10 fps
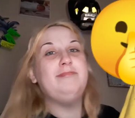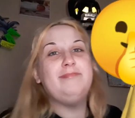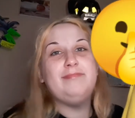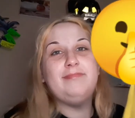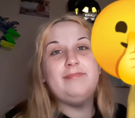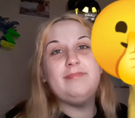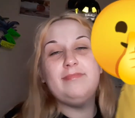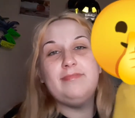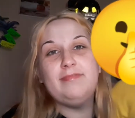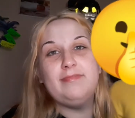
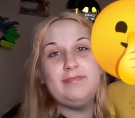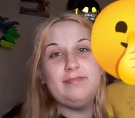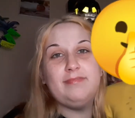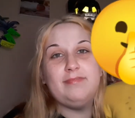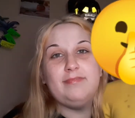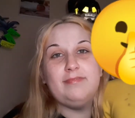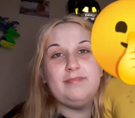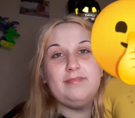(no one is talking)